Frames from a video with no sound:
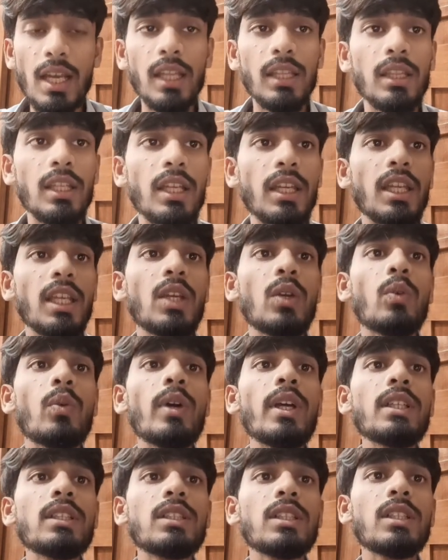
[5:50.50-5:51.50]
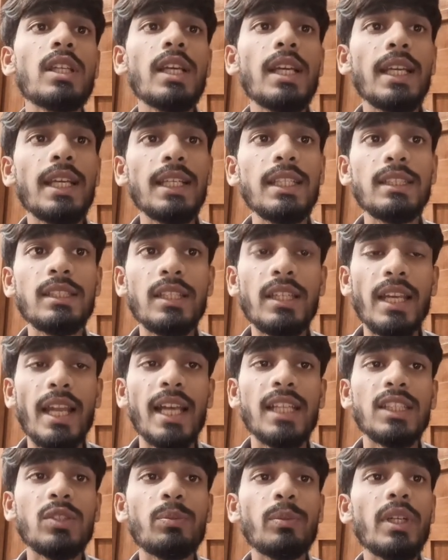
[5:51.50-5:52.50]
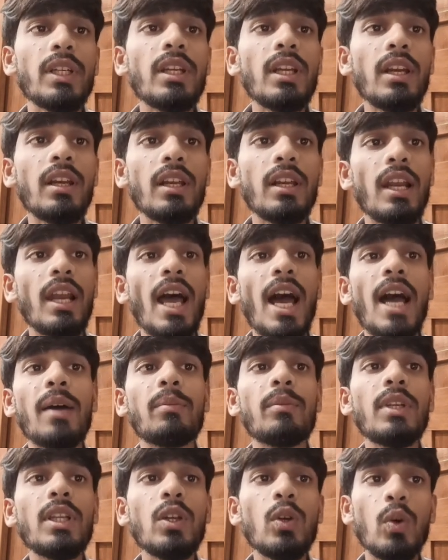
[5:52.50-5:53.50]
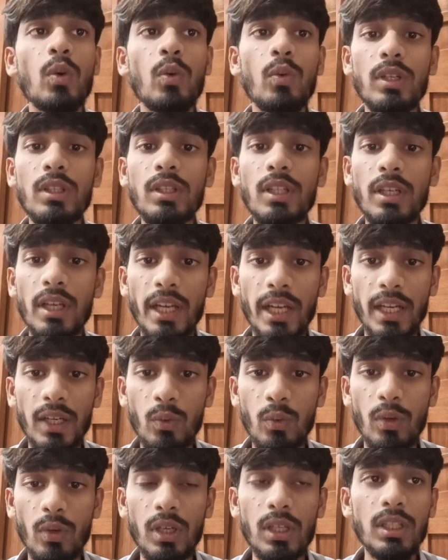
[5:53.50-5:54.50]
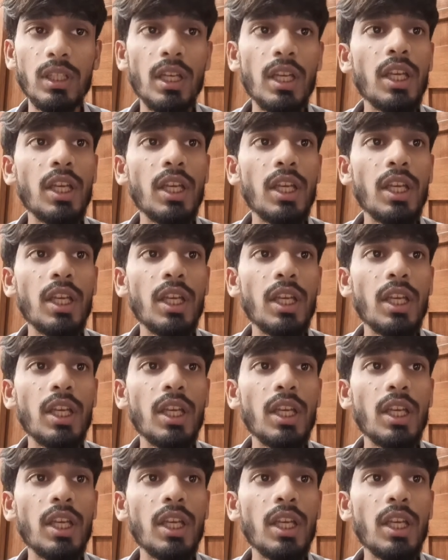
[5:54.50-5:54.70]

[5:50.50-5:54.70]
The request is transmitted reliably over the network